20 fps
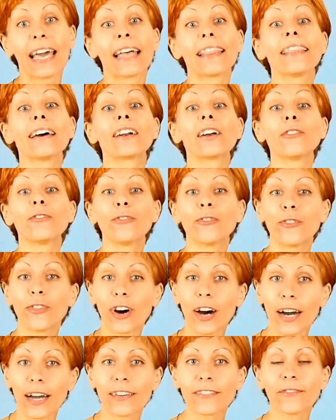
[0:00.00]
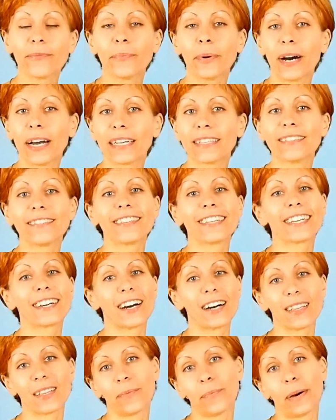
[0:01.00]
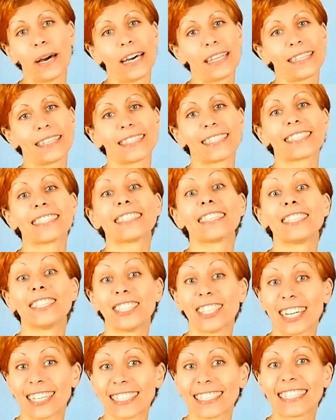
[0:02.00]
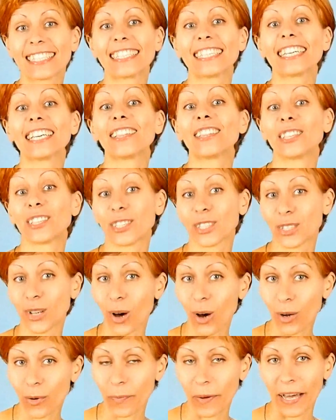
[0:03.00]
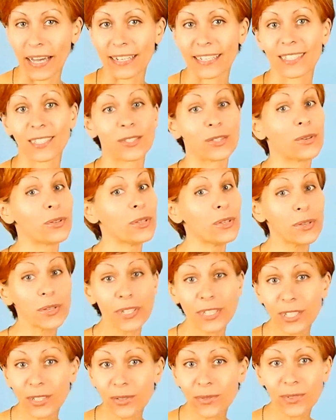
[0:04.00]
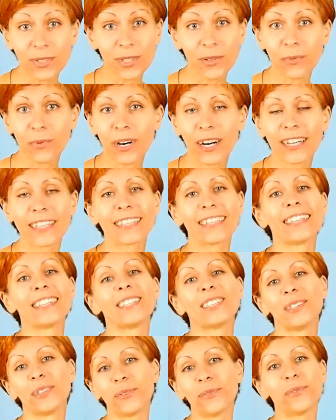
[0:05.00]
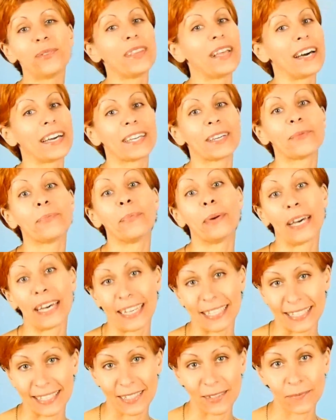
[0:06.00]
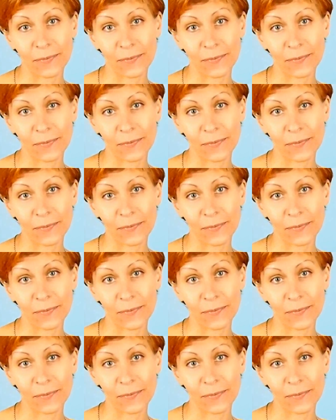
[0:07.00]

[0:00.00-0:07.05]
There are 5 binary color patterns suggested in the sock pattern, so you can choose the one that you like best.